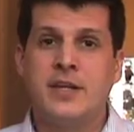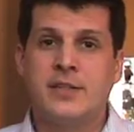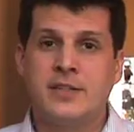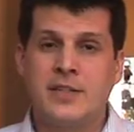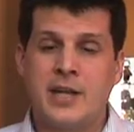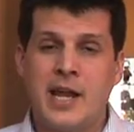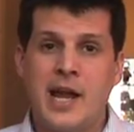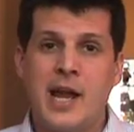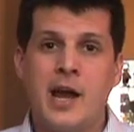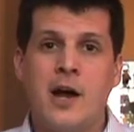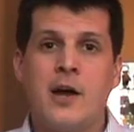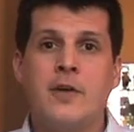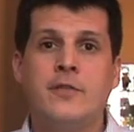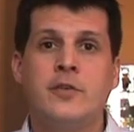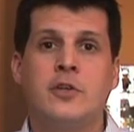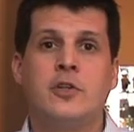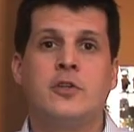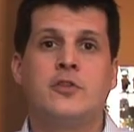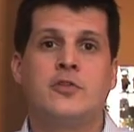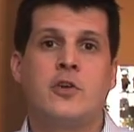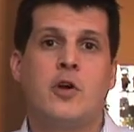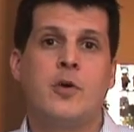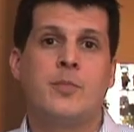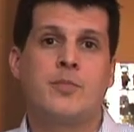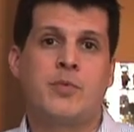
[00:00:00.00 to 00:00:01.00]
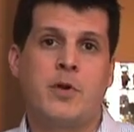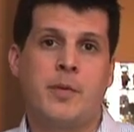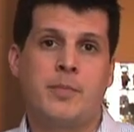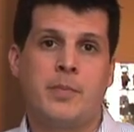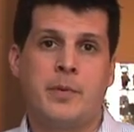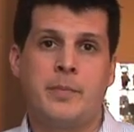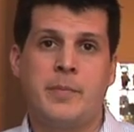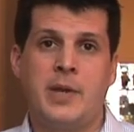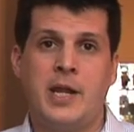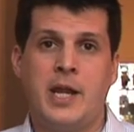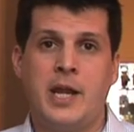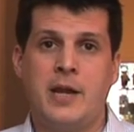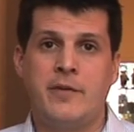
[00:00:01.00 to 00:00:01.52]
is an out of control
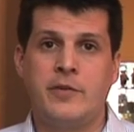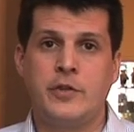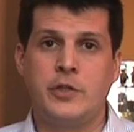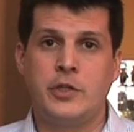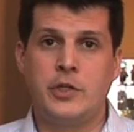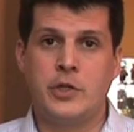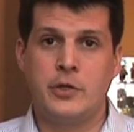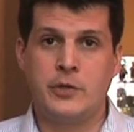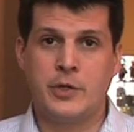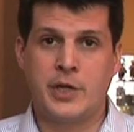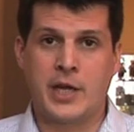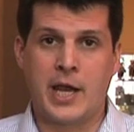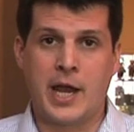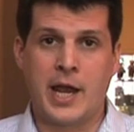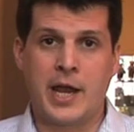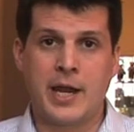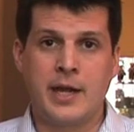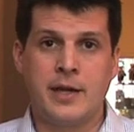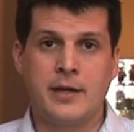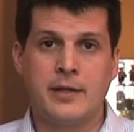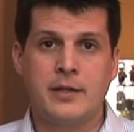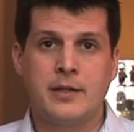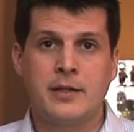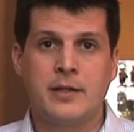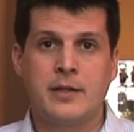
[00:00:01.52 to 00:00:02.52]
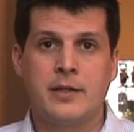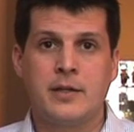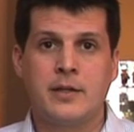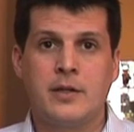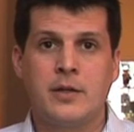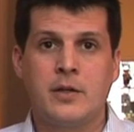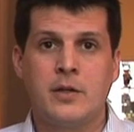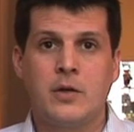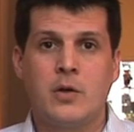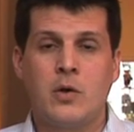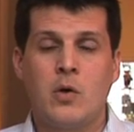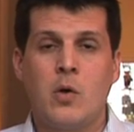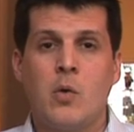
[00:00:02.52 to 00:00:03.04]
problem here in the UK.
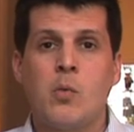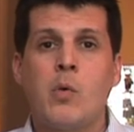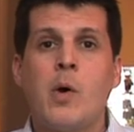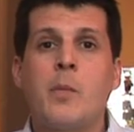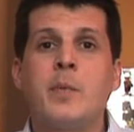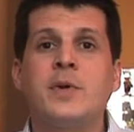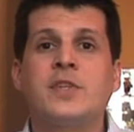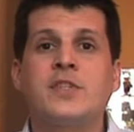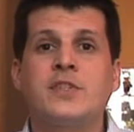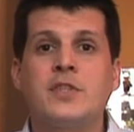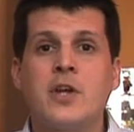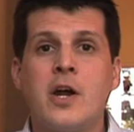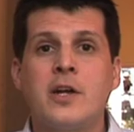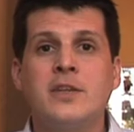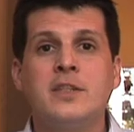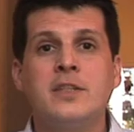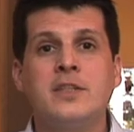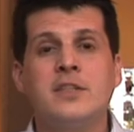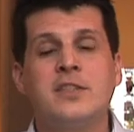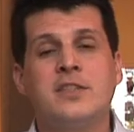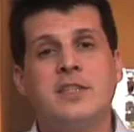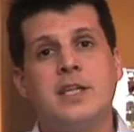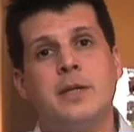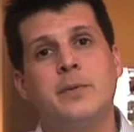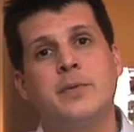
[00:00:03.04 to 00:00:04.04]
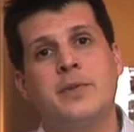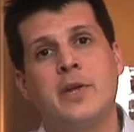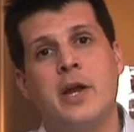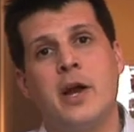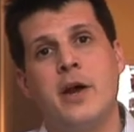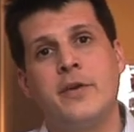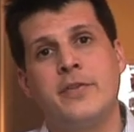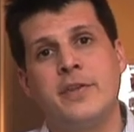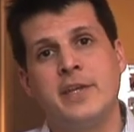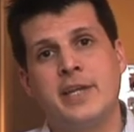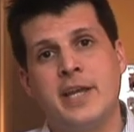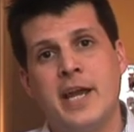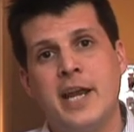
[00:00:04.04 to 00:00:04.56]
What we're starting to see with the
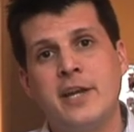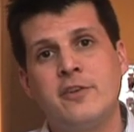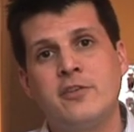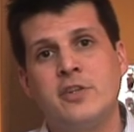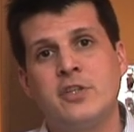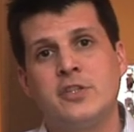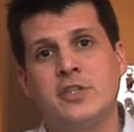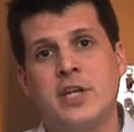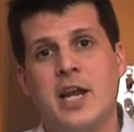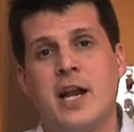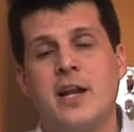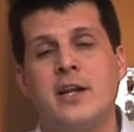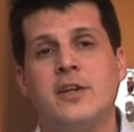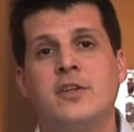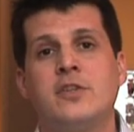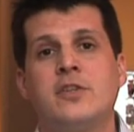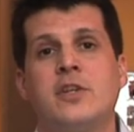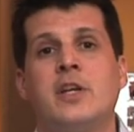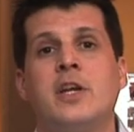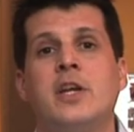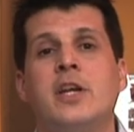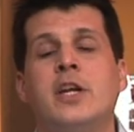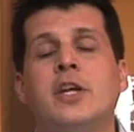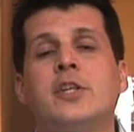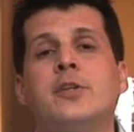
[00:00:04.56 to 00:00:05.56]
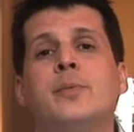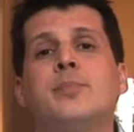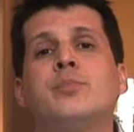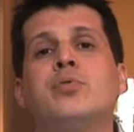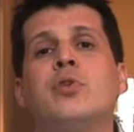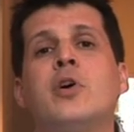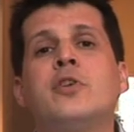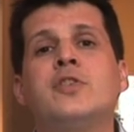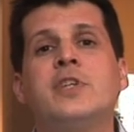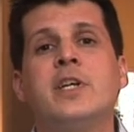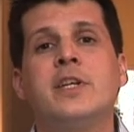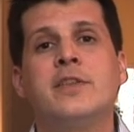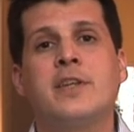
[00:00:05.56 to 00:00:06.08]
Healthy Catering Challenge is a
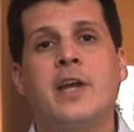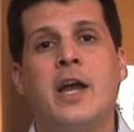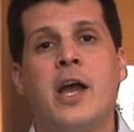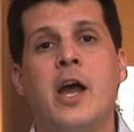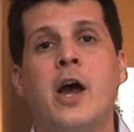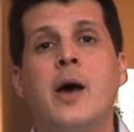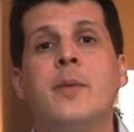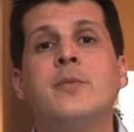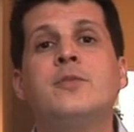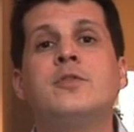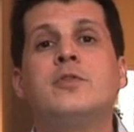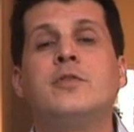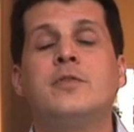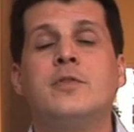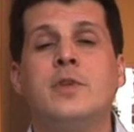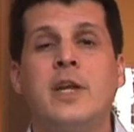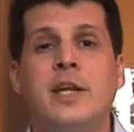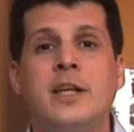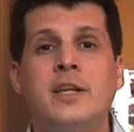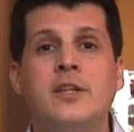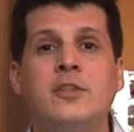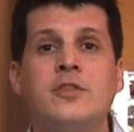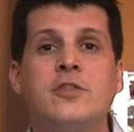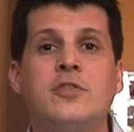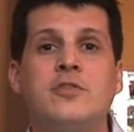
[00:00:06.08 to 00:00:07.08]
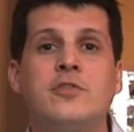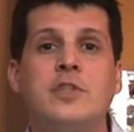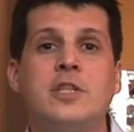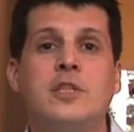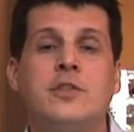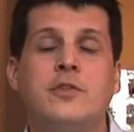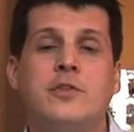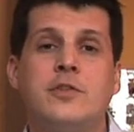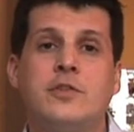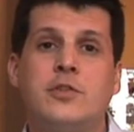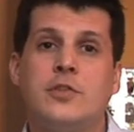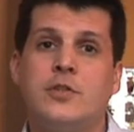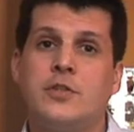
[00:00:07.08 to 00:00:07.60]
project that helps to industry
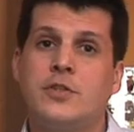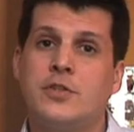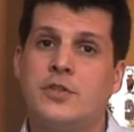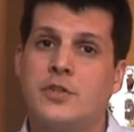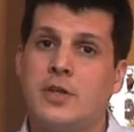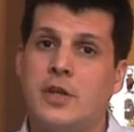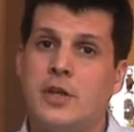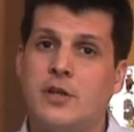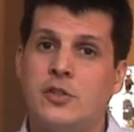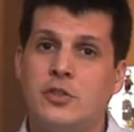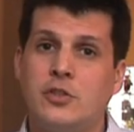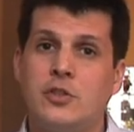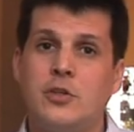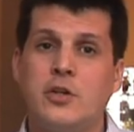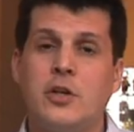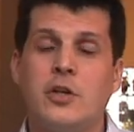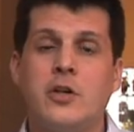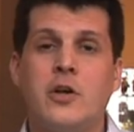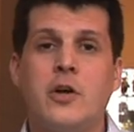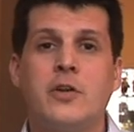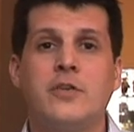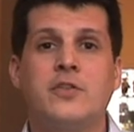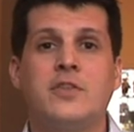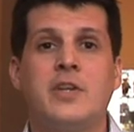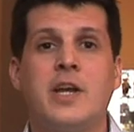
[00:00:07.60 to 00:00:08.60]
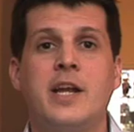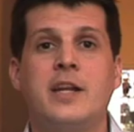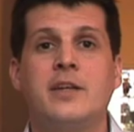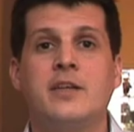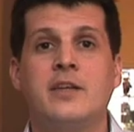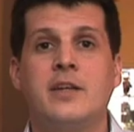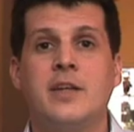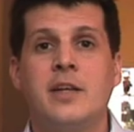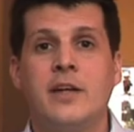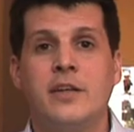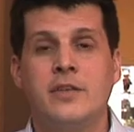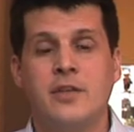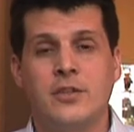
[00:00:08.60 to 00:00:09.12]
to reduce their sugar
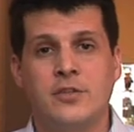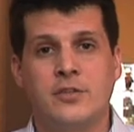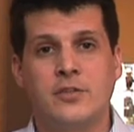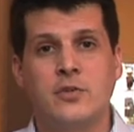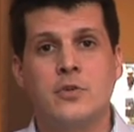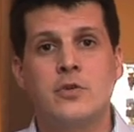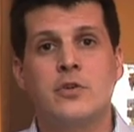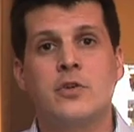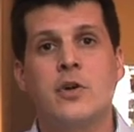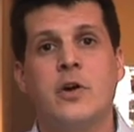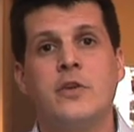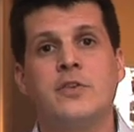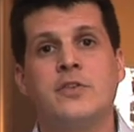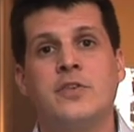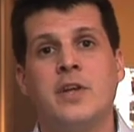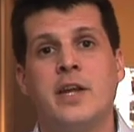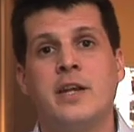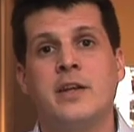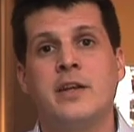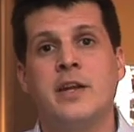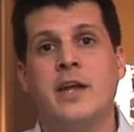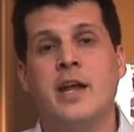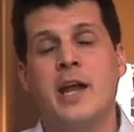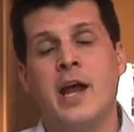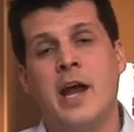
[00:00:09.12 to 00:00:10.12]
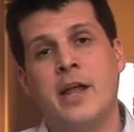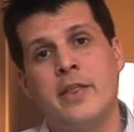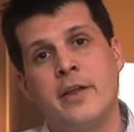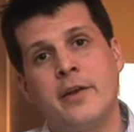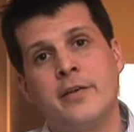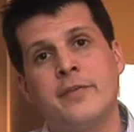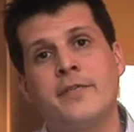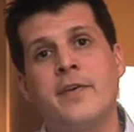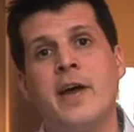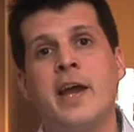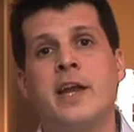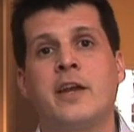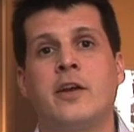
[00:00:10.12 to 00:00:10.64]
content, their salt content and
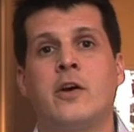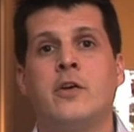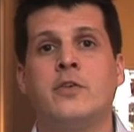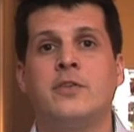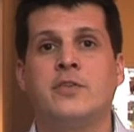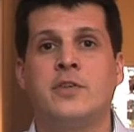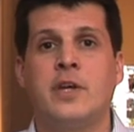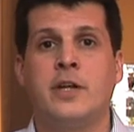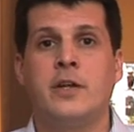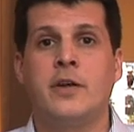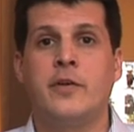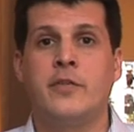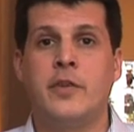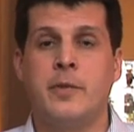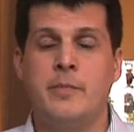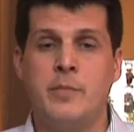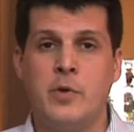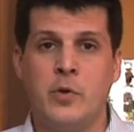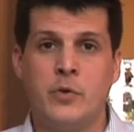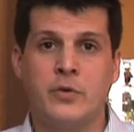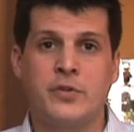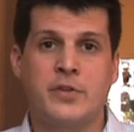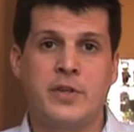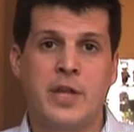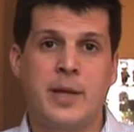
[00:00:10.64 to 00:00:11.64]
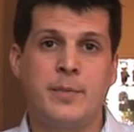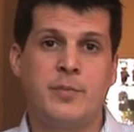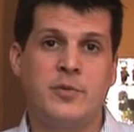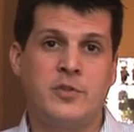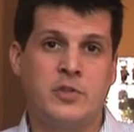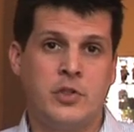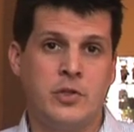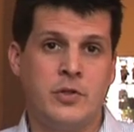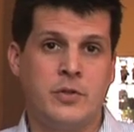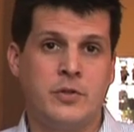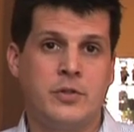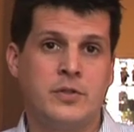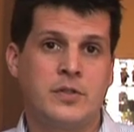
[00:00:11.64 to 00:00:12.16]
their fat content of the meals they
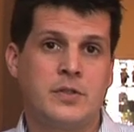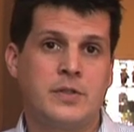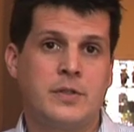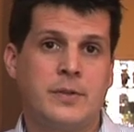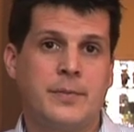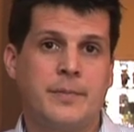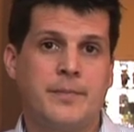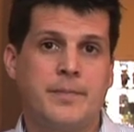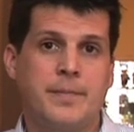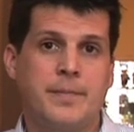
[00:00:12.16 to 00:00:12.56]
produce.